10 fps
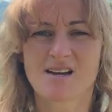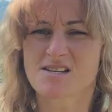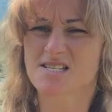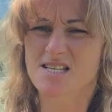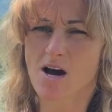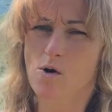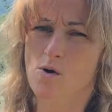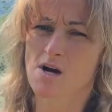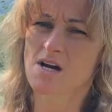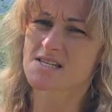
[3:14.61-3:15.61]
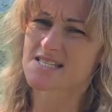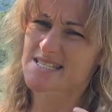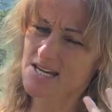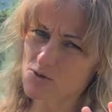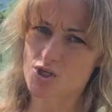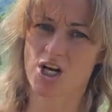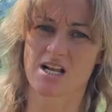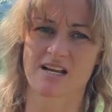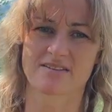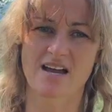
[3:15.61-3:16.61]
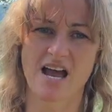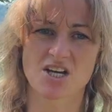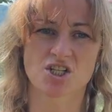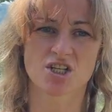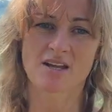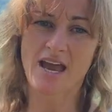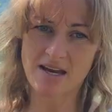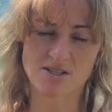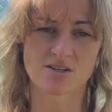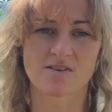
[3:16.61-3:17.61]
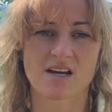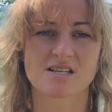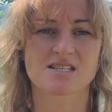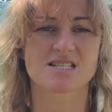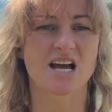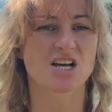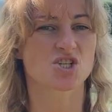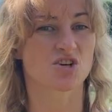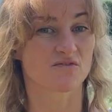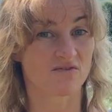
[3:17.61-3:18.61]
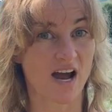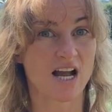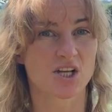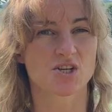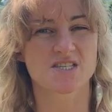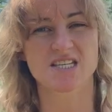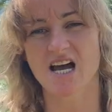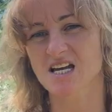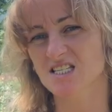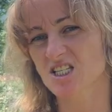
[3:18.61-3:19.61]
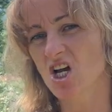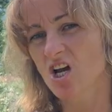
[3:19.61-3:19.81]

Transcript: So, social interaction activates such values as